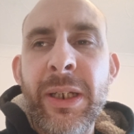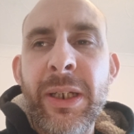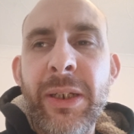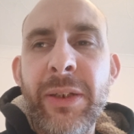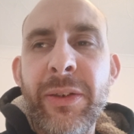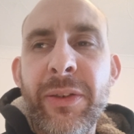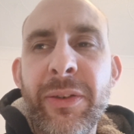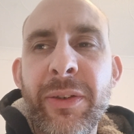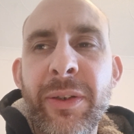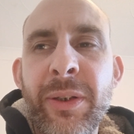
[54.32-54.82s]

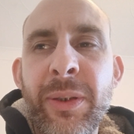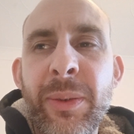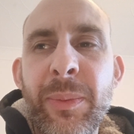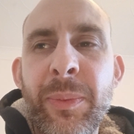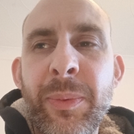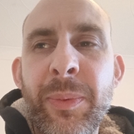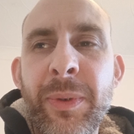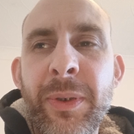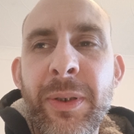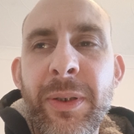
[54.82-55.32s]
Just hope
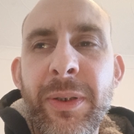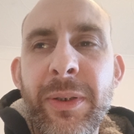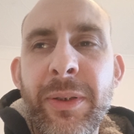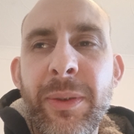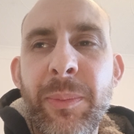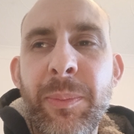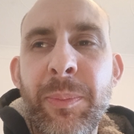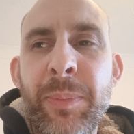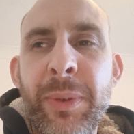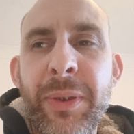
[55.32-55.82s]
I
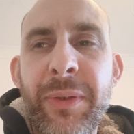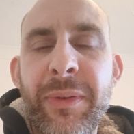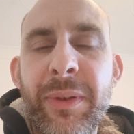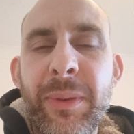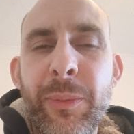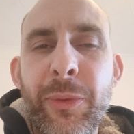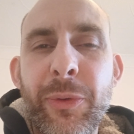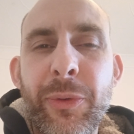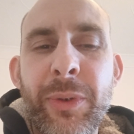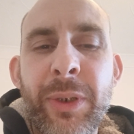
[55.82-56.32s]
don't bust
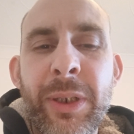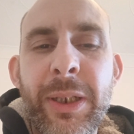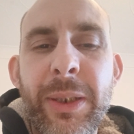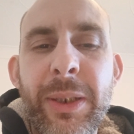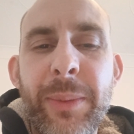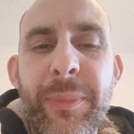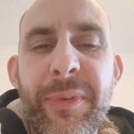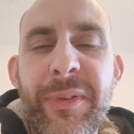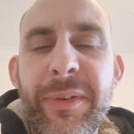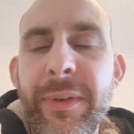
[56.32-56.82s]
any more
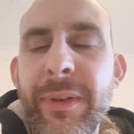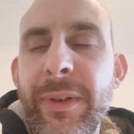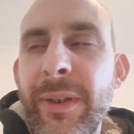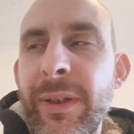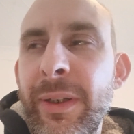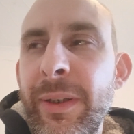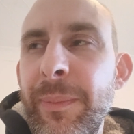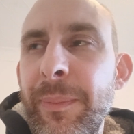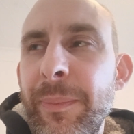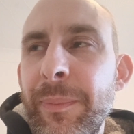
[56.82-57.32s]
clips
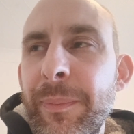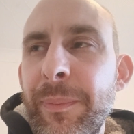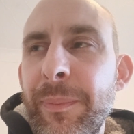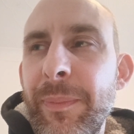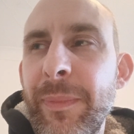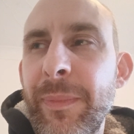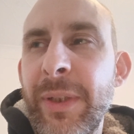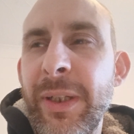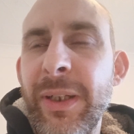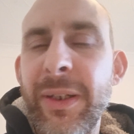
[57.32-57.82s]

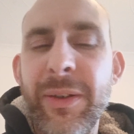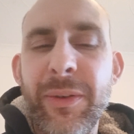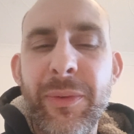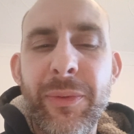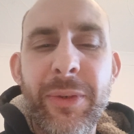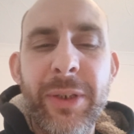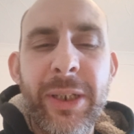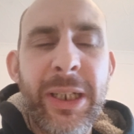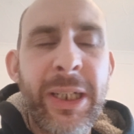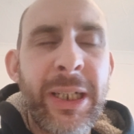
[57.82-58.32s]
than I
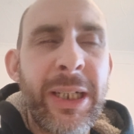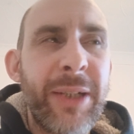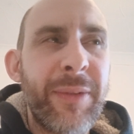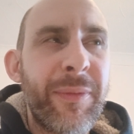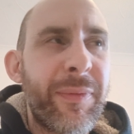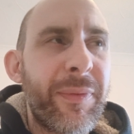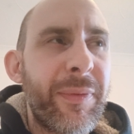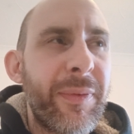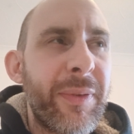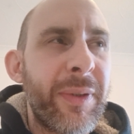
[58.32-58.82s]
already
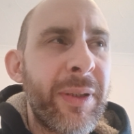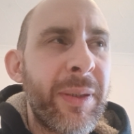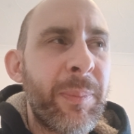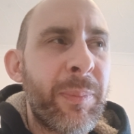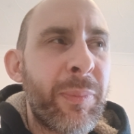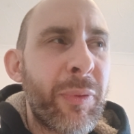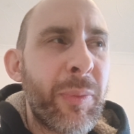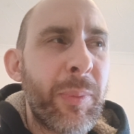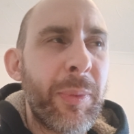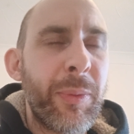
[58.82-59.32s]
have. I
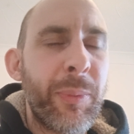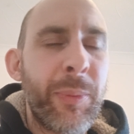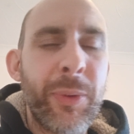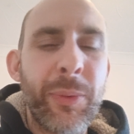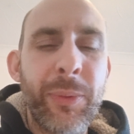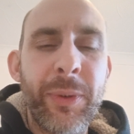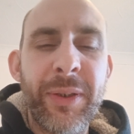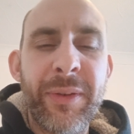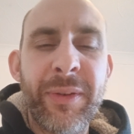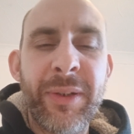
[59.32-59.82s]
probably
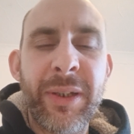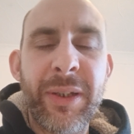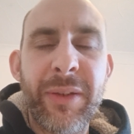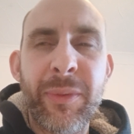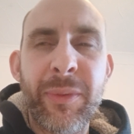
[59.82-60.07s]
will need to get